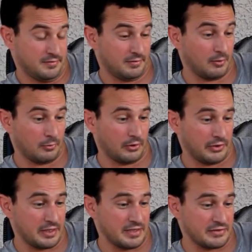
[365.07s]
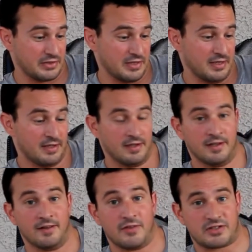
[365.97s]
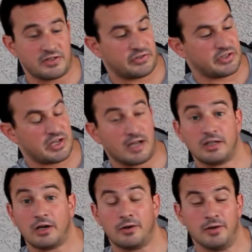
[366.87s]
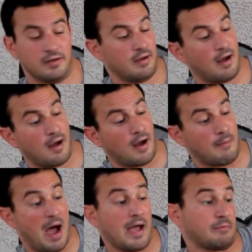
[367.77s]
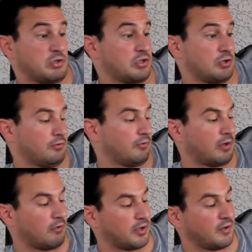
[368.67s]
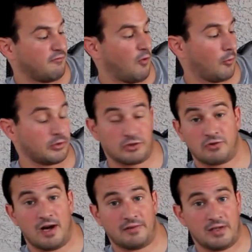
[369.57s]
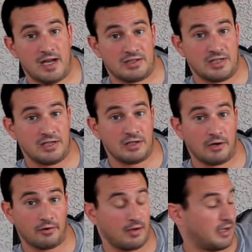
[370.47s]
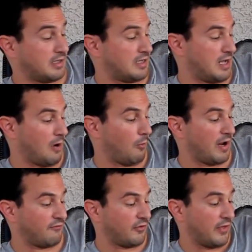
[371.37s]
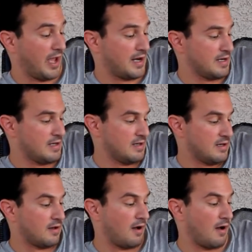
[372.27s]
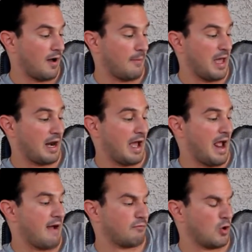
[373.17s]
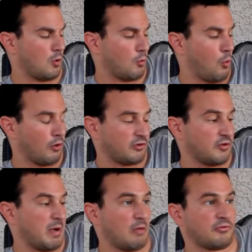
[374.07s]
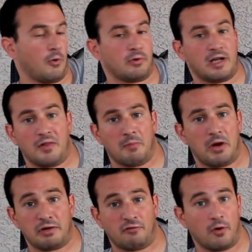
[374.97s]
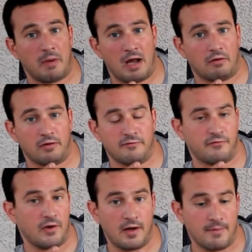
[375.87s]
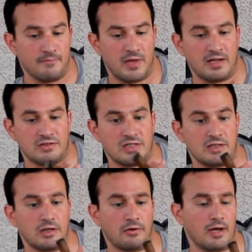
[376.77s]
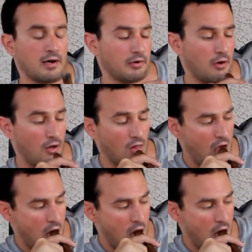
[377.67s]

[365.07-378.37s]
It really is. This is the 10-year. I am certainly looking forward to trying the 18-year. I can't wait for that. And I have no quirks about throwing down the money for a bottle of 18-year, not at all.